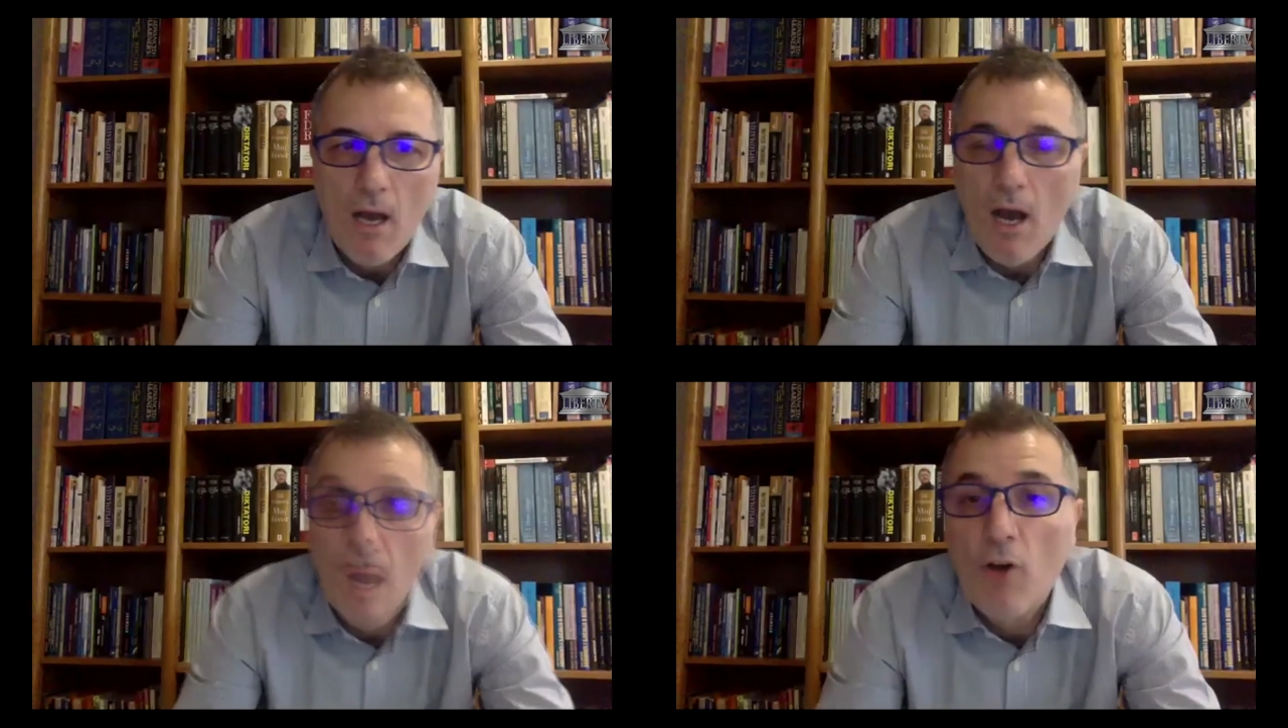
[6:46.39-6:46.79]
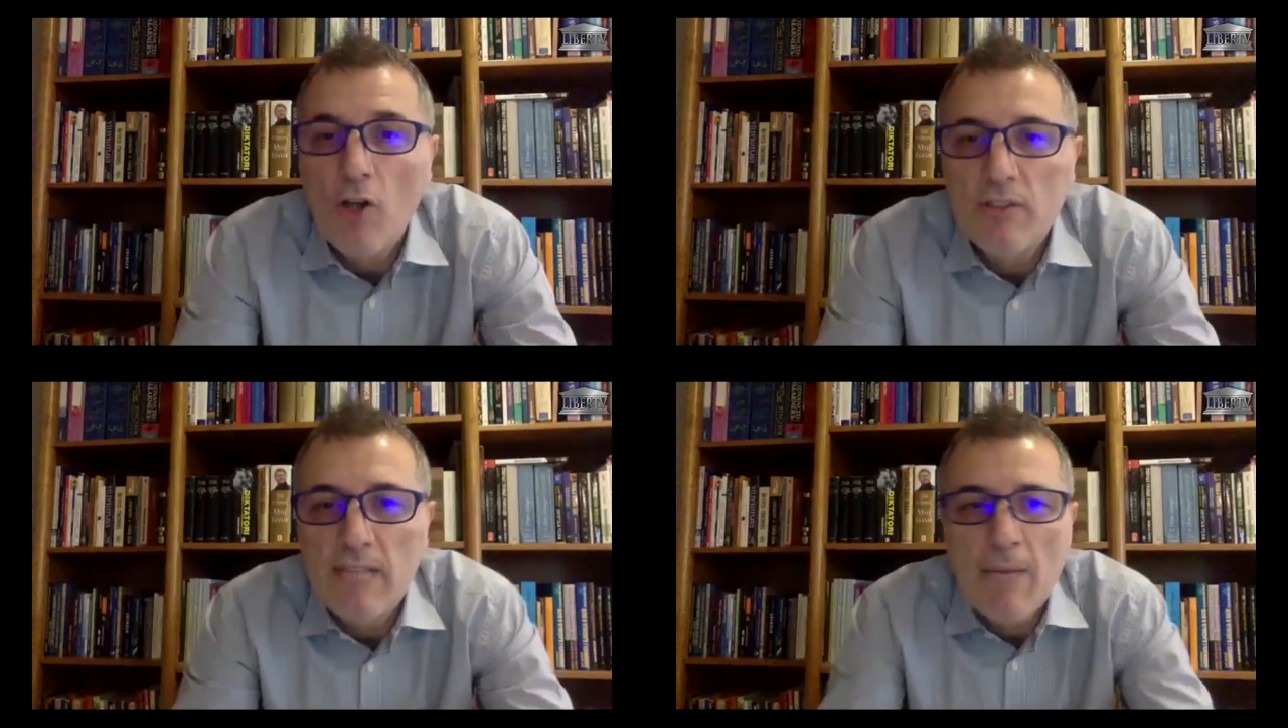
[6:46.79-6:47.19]
of
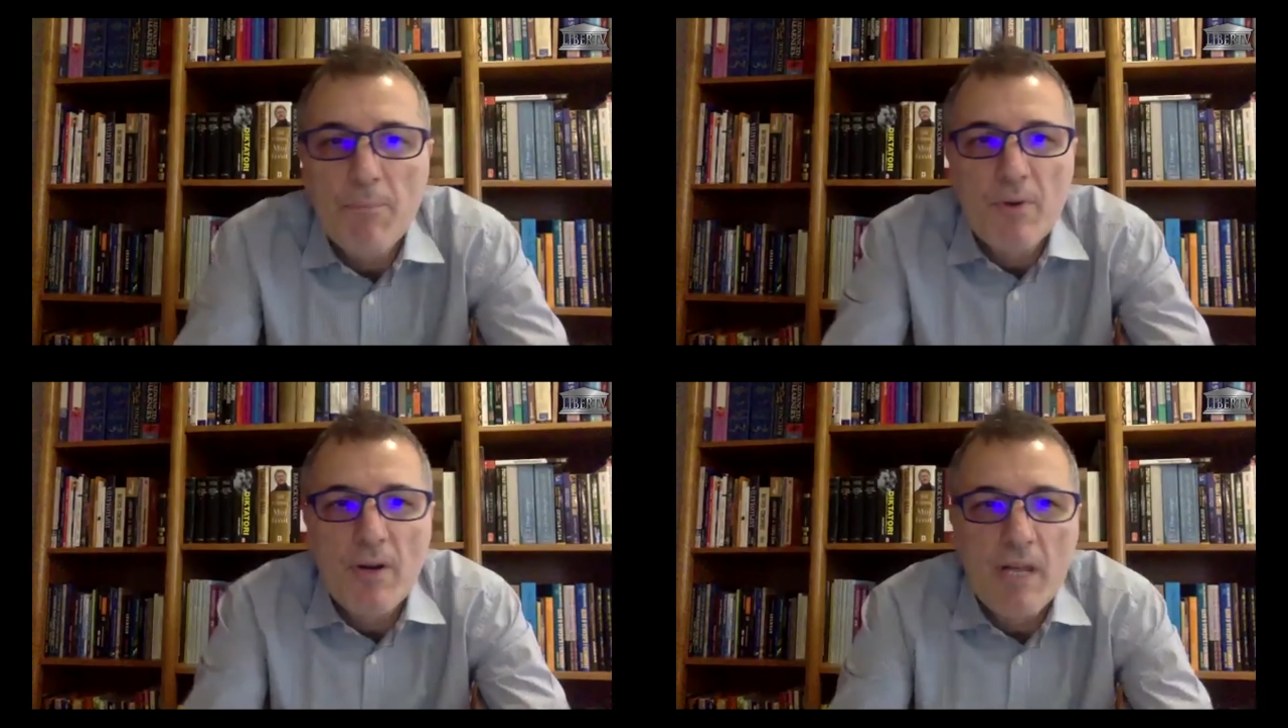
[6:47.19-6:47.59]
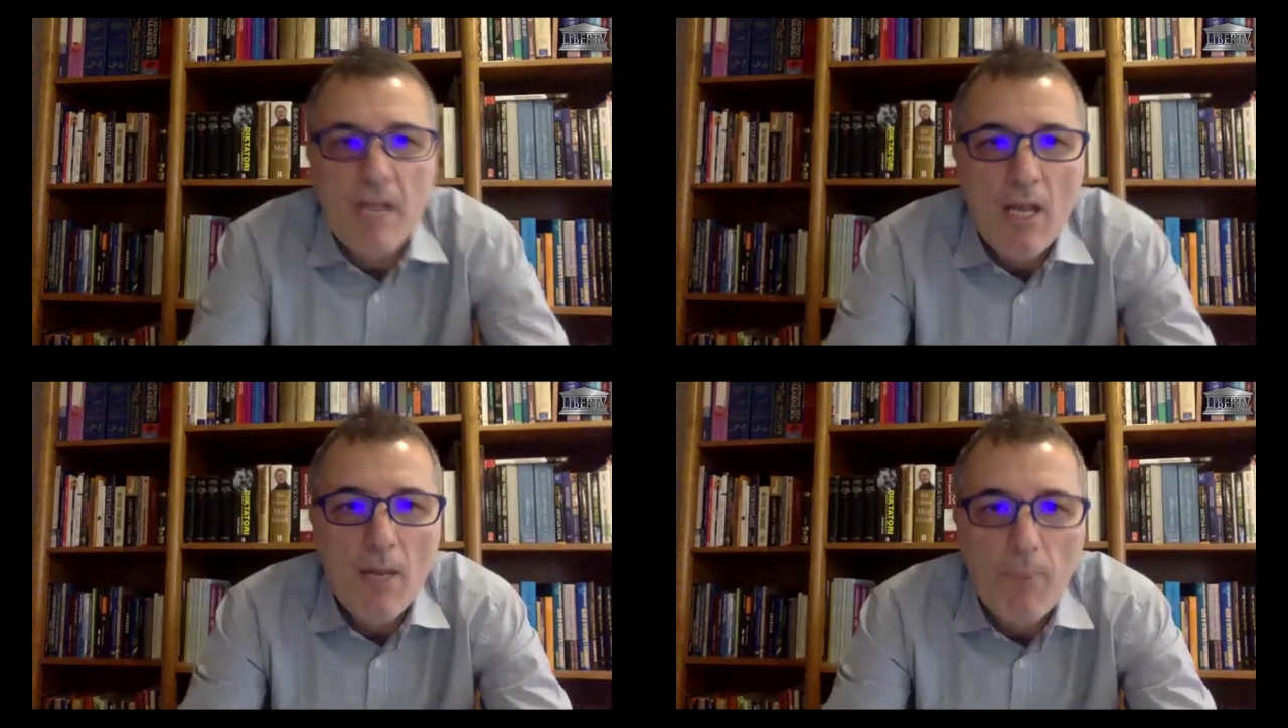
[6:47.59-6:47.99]

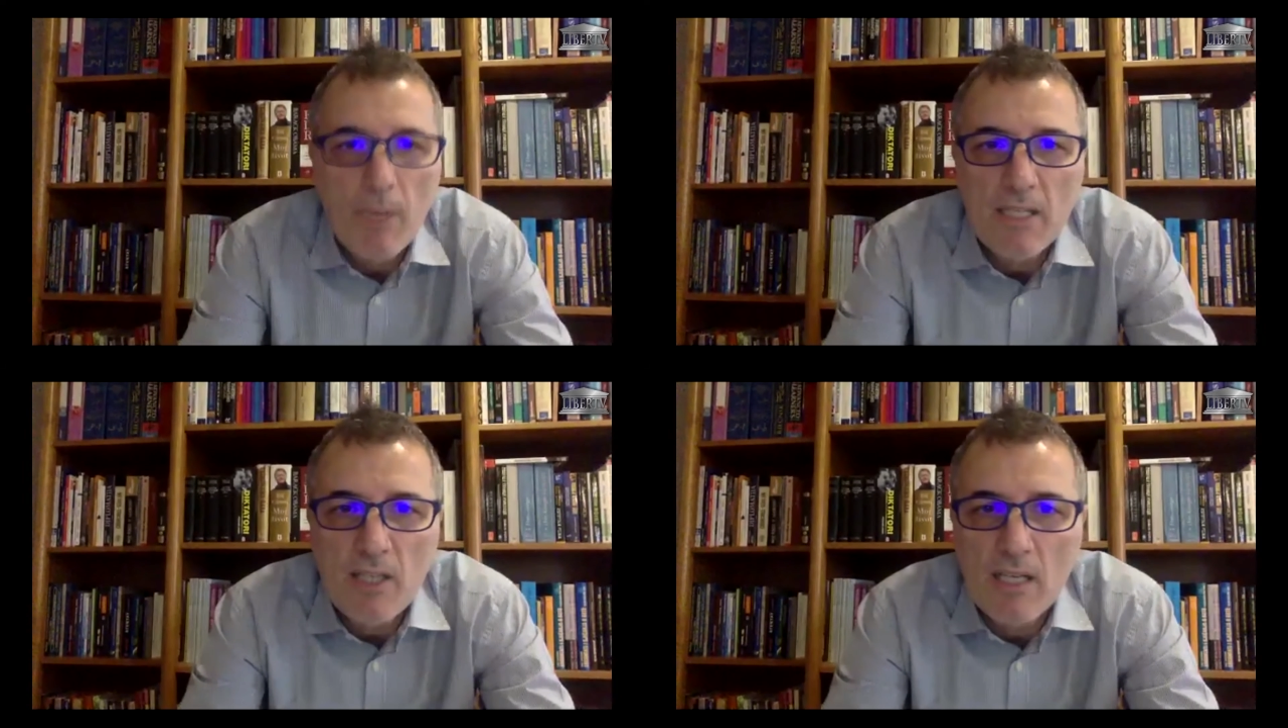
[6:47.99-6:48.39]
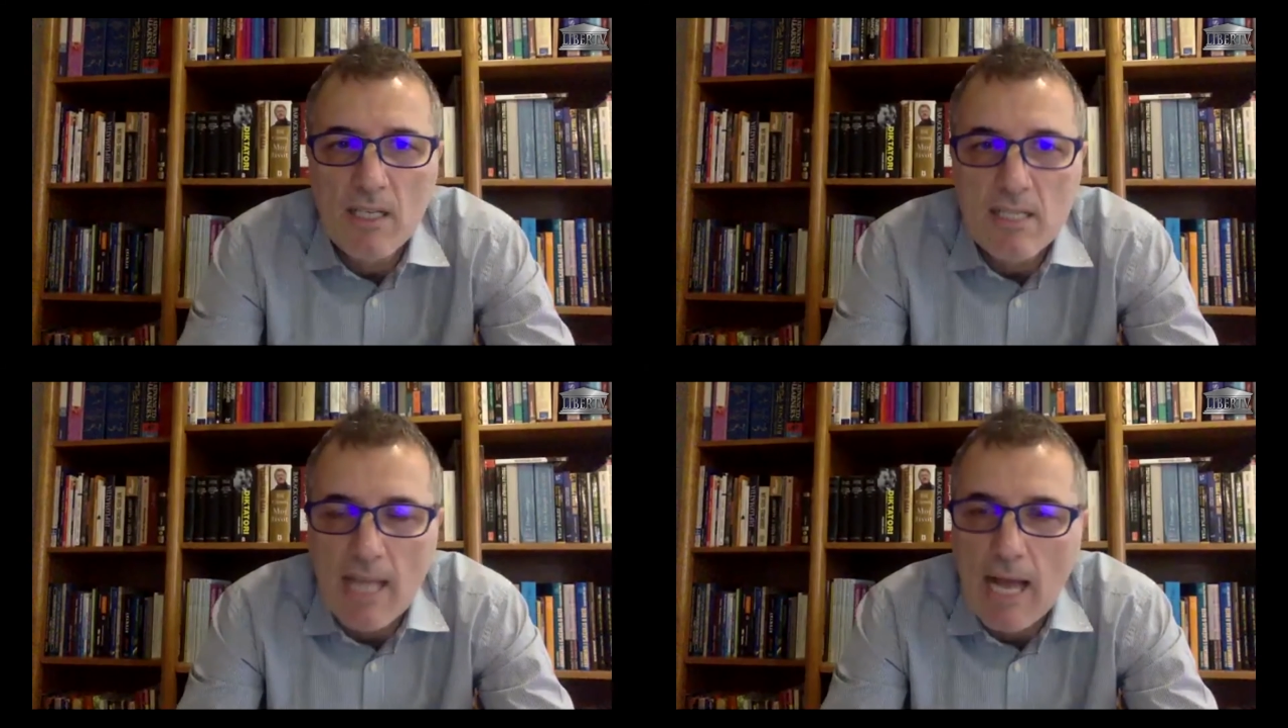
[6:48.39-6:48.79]
contemporary political
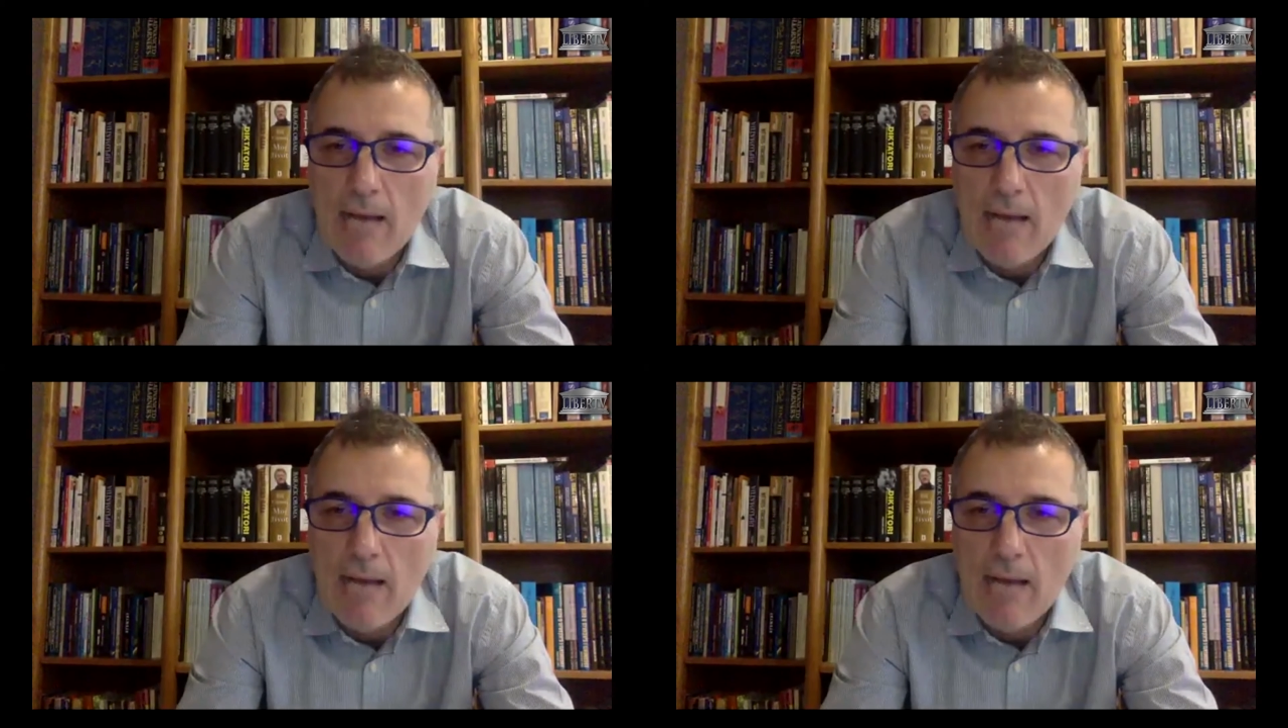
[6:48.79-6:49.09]
Islam